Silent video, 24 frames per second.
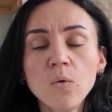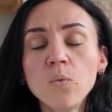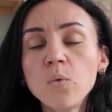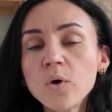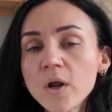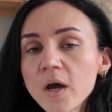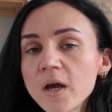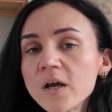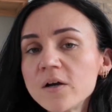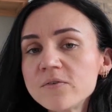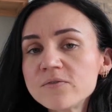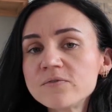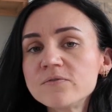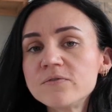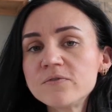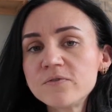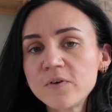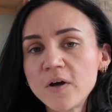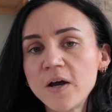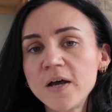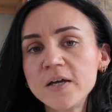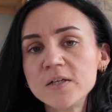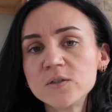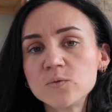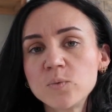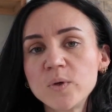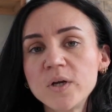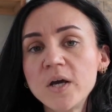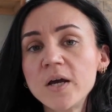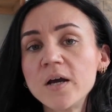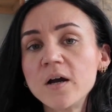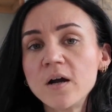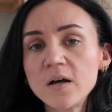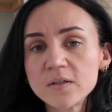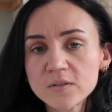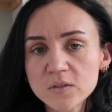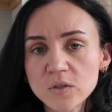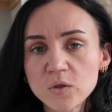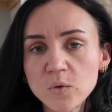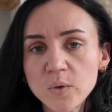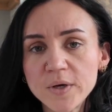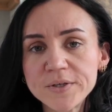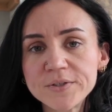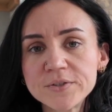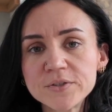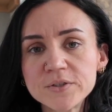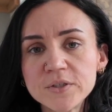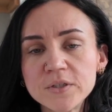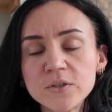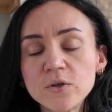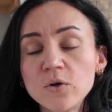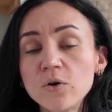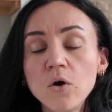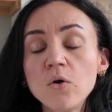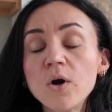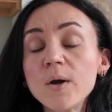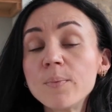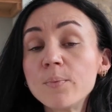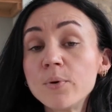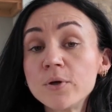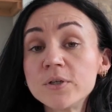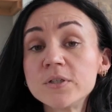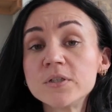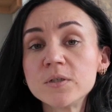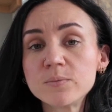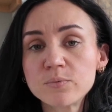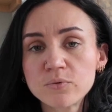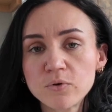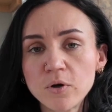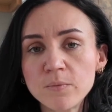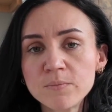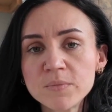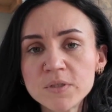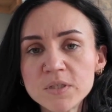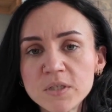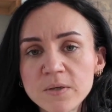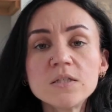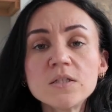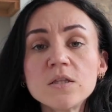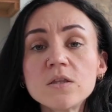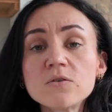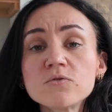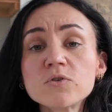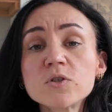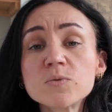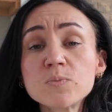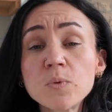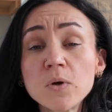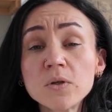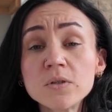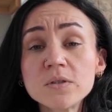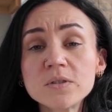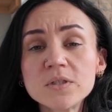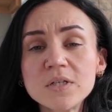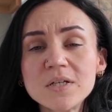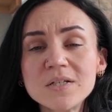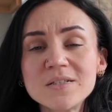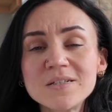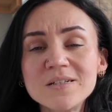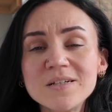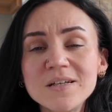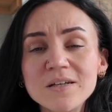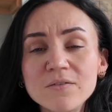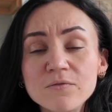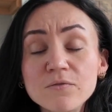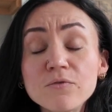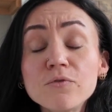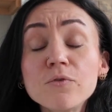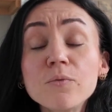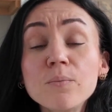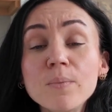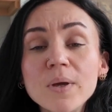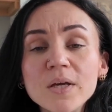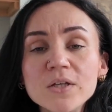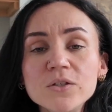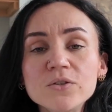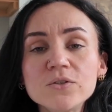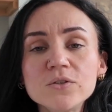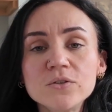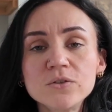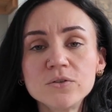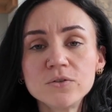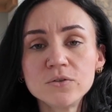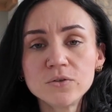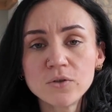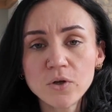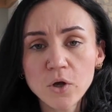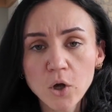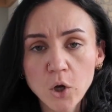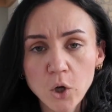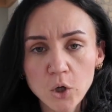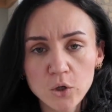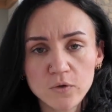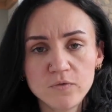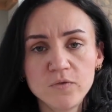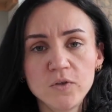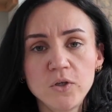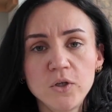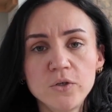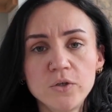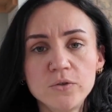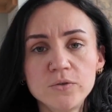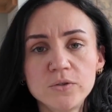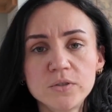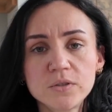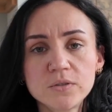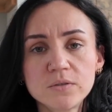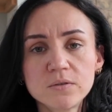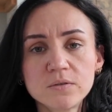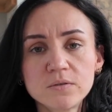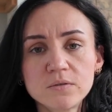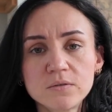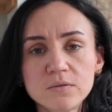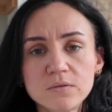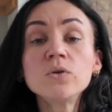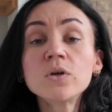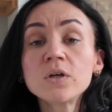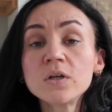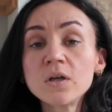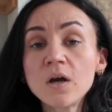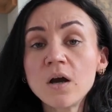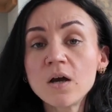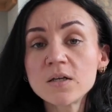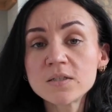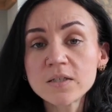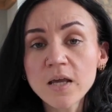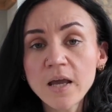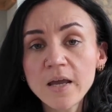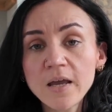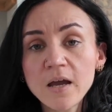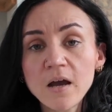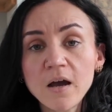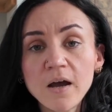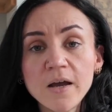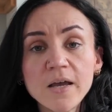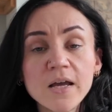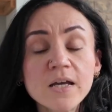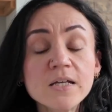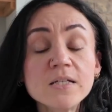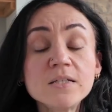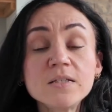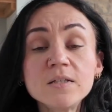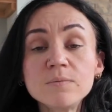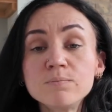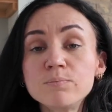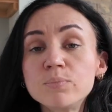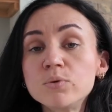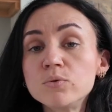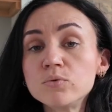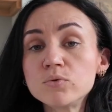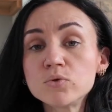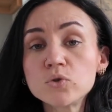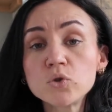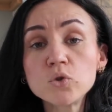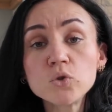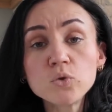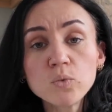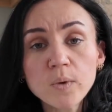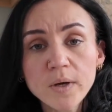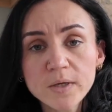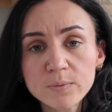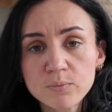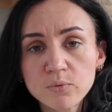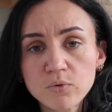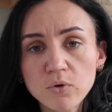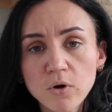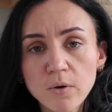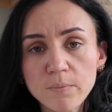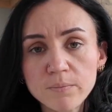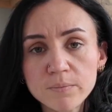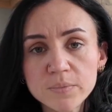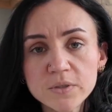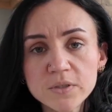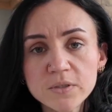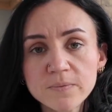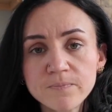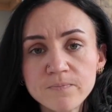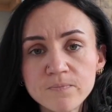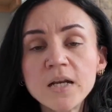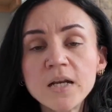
What I often find when I ask a question or I put in a prompt is that the response is an information overload. You can ask AI a simple 2-word prompt